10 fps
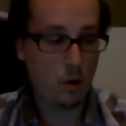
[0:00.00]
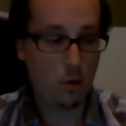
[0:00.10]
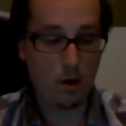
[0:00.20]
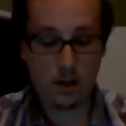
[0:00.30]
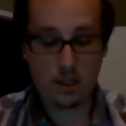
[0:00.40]

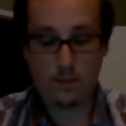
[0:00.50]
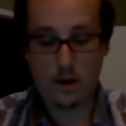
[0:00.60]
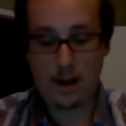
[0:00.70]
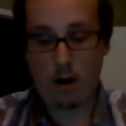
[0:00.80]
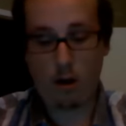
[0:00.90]
was
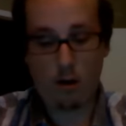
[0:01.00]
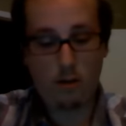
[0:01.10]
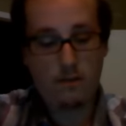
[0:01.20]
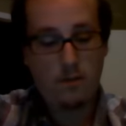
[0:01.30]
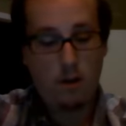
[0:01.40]
my
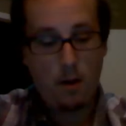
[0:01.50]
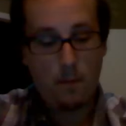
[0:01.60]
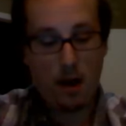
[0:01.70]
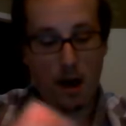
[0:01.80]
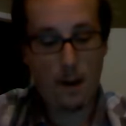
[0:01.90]
haul
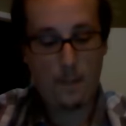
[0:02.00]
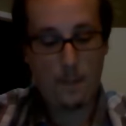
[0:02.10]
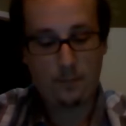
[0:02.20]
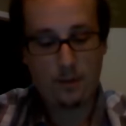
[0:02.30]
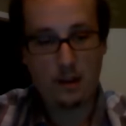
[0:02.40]
from
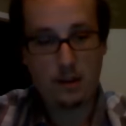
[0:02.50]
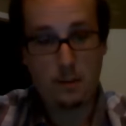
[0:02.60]
um,